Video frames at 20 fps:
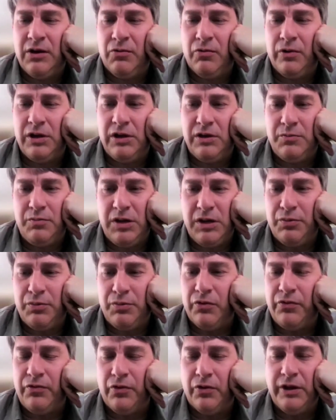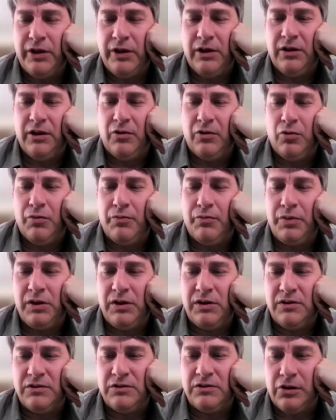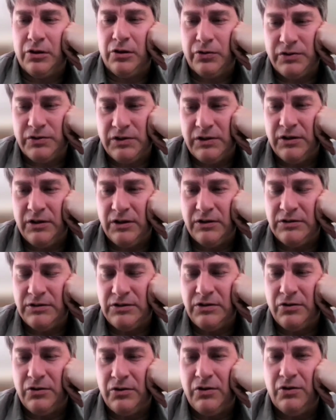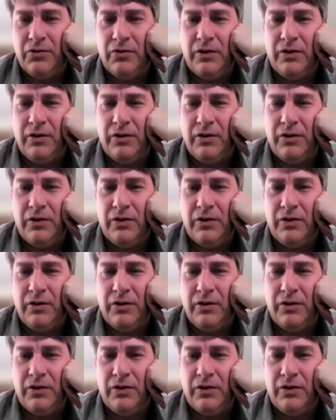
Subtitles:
read people fully and they won't be disclosing things to you.